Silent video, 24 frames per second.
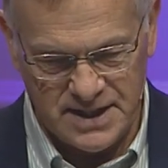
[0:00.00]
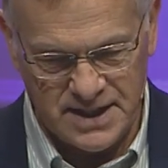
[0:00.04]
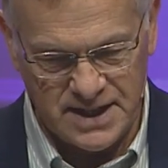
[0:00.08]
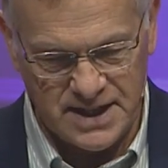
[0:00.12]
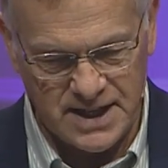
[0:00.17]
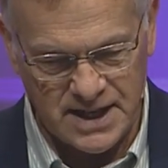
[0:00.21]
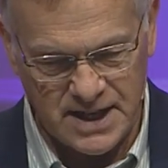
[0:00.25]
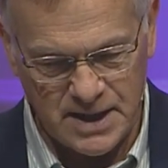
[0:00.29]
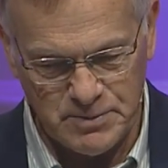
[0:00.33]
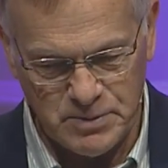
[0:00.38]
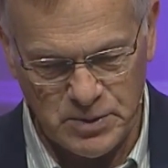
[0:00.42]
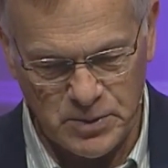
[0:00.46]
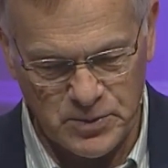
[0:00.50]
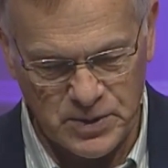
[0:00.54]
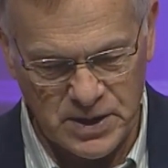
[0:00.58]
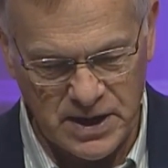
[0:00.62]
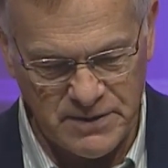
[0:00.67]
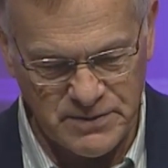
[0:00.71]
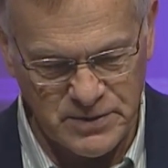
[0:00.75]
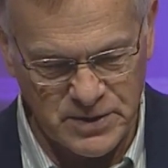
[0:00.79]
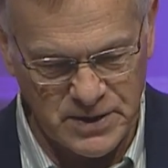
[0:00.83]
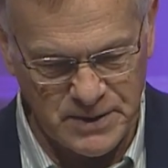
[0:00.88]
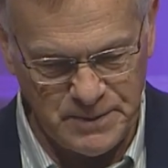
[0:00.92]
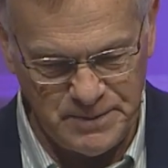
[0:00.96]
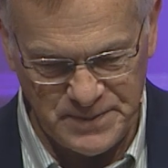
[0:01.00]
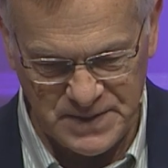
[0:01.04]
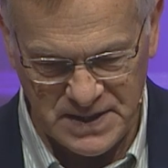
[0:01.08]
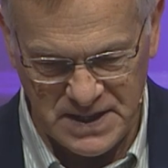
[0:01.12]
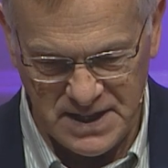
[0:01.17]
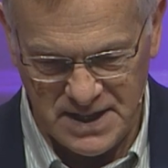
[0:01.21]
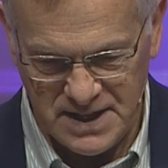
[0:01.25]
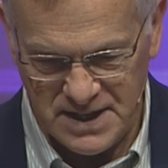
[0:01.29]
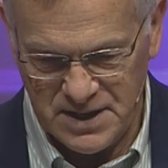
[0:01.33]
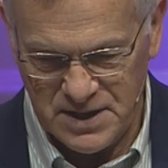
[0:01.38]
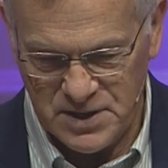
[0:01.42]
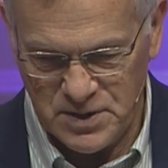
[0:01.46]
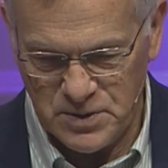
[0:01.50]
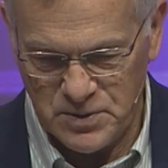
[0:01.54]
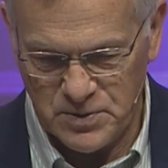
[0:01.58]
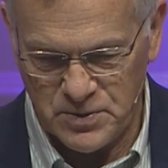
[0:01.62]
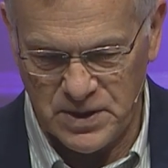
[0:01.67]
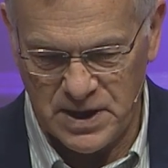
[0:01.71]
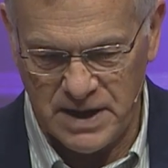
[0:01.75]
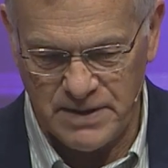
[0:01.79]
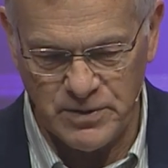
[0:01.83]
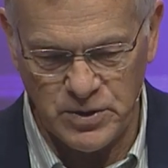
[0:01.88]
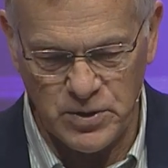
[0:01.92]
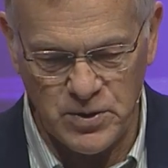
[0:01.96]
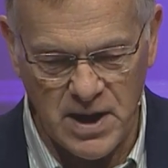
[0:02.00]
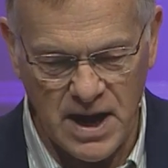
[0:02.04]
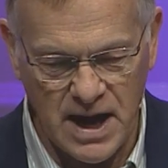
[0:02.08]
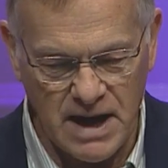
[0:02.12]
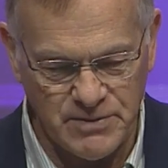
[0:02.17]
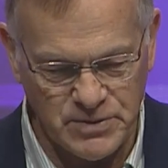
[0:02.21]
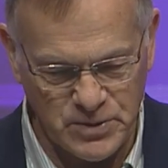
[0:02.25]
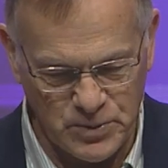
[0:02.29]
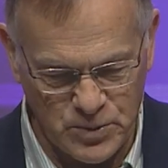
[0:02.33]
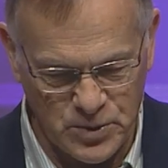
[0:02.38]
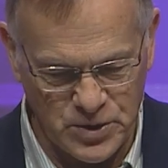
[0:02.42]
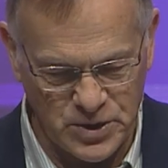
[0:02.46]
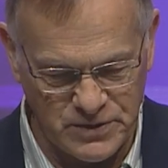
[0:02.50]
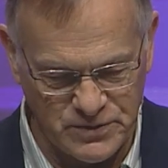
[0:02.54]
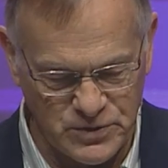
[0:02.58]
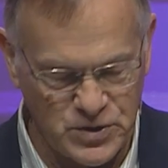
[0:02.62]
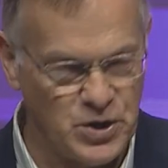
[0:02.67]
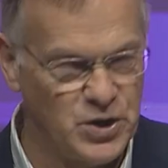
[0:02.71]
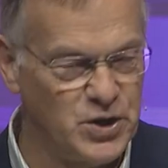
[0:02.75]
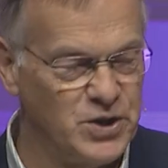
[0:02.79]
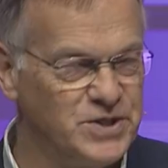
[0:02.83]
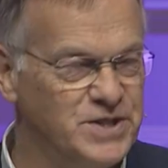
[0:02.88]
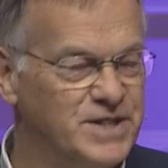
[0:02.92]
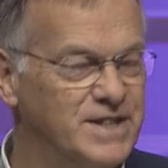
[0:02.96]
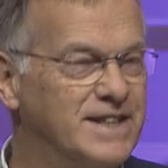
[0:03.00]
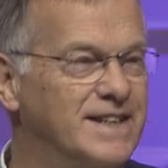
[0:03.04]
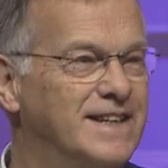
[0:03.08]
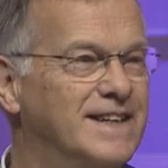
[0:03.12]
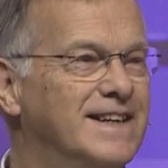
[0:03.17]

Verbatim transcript: Uh, but wherever, wherever you have the Word of God,